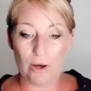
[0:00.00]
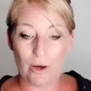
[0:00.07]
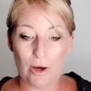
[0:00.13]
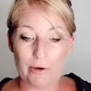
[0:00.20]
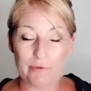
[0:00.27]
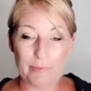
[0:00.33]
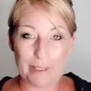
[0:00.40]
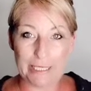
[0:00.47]

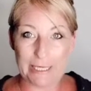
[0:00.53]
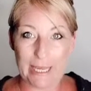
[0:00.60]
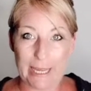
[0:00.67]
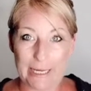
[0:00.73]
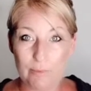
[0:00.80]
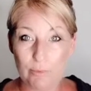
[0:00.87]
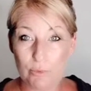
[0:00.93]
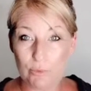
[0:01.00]
of being
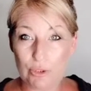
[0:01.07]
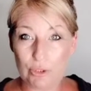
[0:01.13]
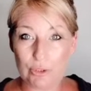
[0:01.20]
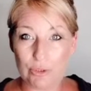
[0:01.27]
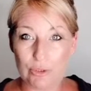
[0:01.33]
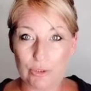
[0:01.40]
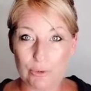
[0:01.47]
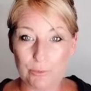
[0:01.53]
able
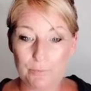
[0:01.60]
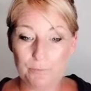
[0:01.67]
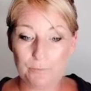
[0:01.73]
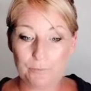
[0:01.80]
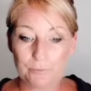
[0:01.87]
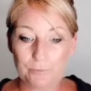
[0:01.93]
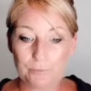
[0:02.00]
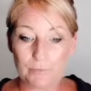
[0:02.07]
to
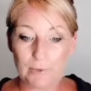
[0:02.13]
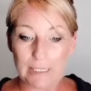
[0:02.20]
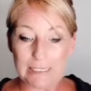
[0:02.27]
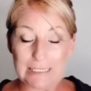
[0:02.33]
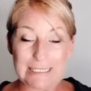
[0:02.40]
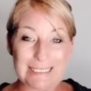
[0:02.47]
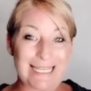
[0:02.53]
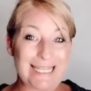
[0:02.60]

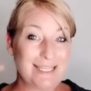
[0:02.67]
see